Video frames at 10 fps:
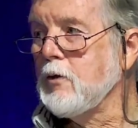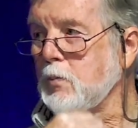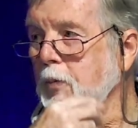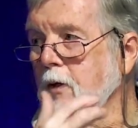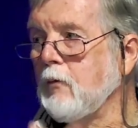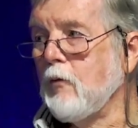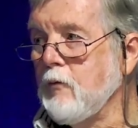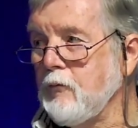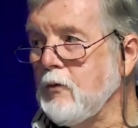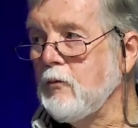is being
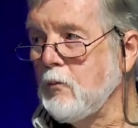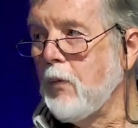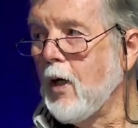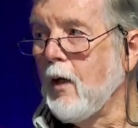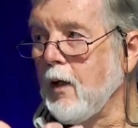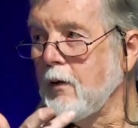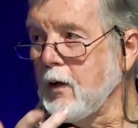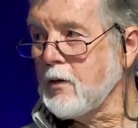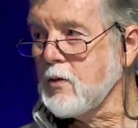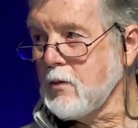reviewed by an
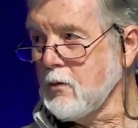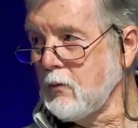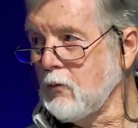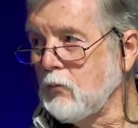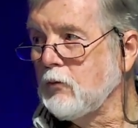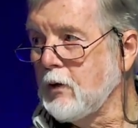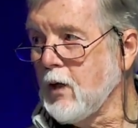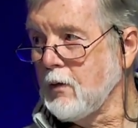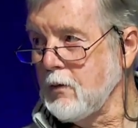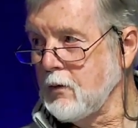external
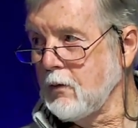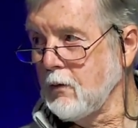judge.